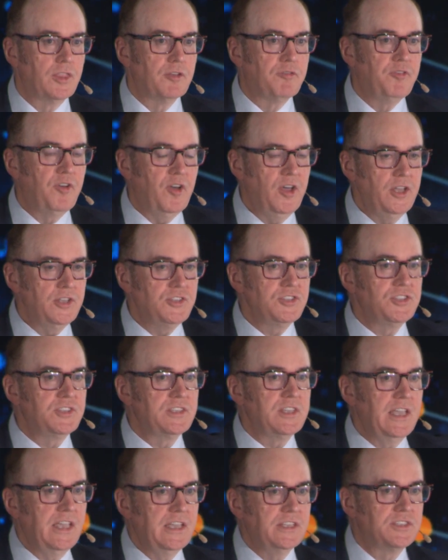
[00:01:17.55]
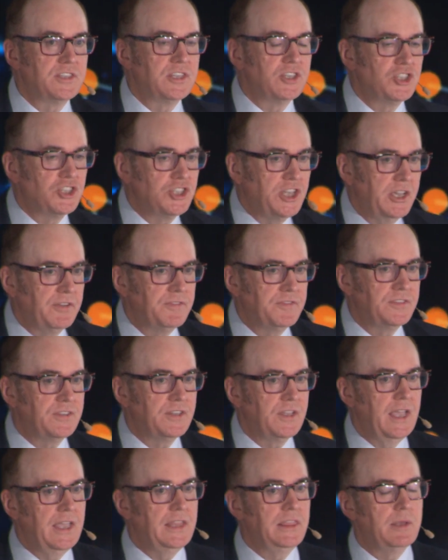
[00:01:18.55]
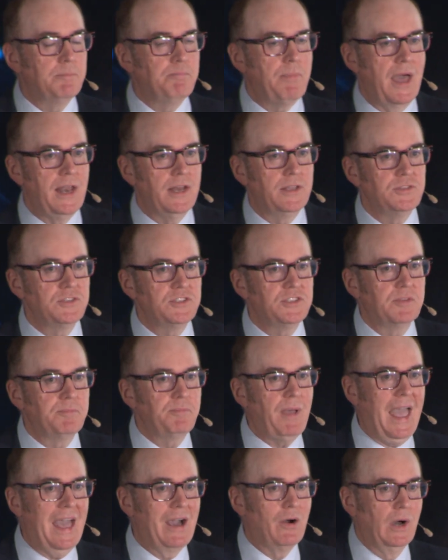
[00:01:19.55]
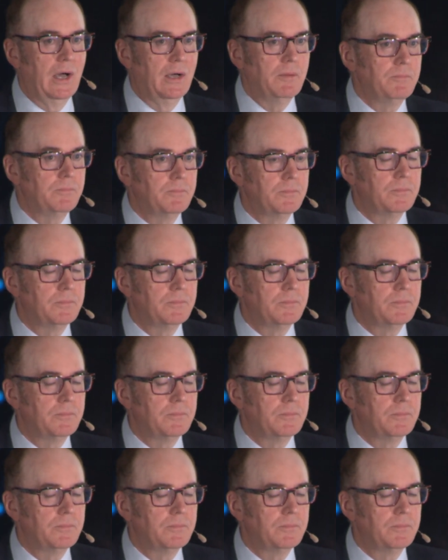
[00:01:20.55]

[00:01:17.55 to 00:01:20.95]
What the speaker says: The first is the shift in the balance of power.